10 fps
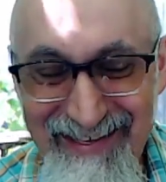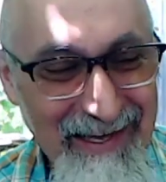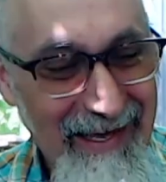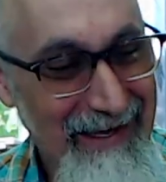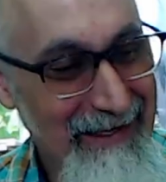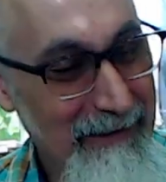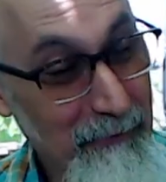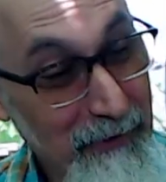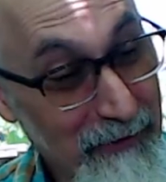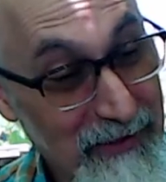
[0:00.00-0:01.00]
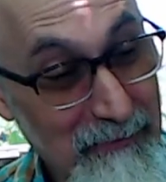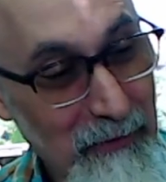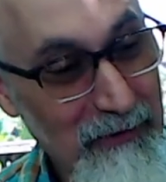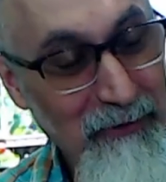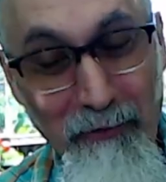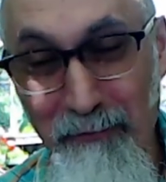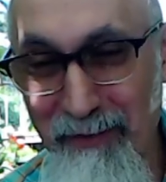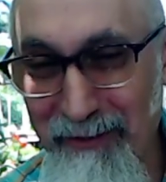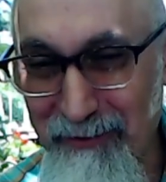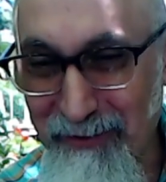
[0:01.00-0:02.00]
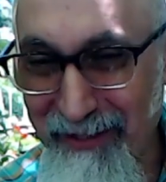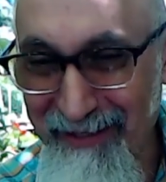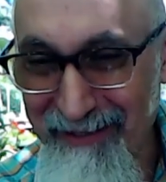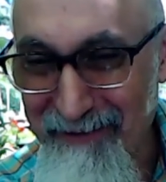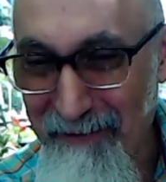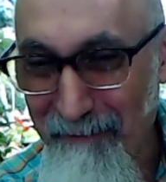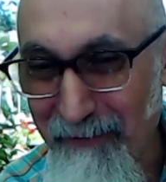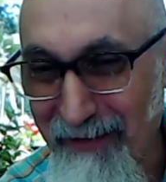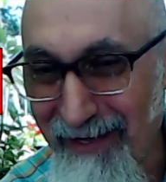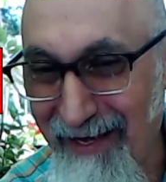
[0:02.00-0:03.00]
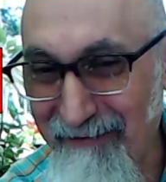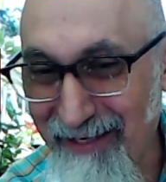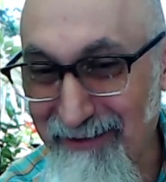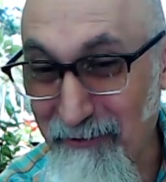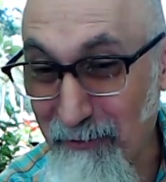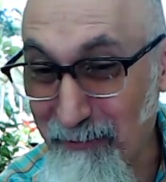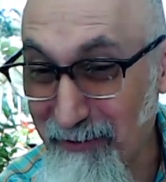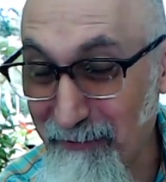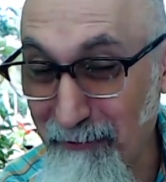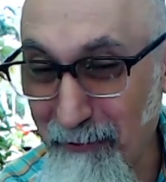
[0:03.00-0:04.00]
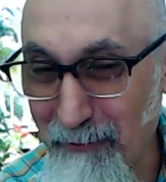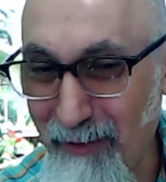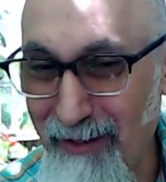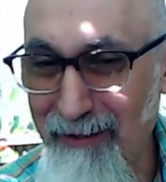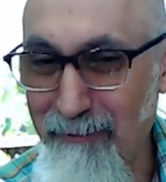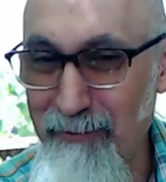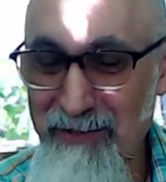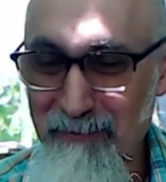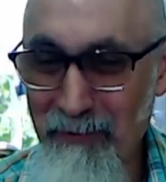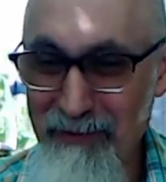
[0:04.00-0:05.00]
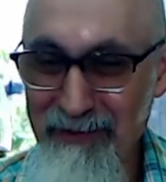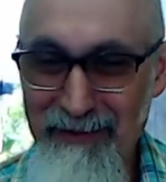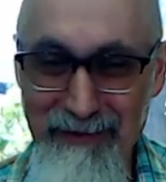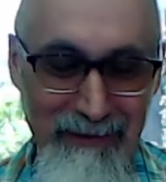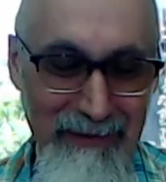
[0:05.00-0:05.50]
And we're gonna smoke the torpedo today. I haven't had the torpedo for a while. We smoked the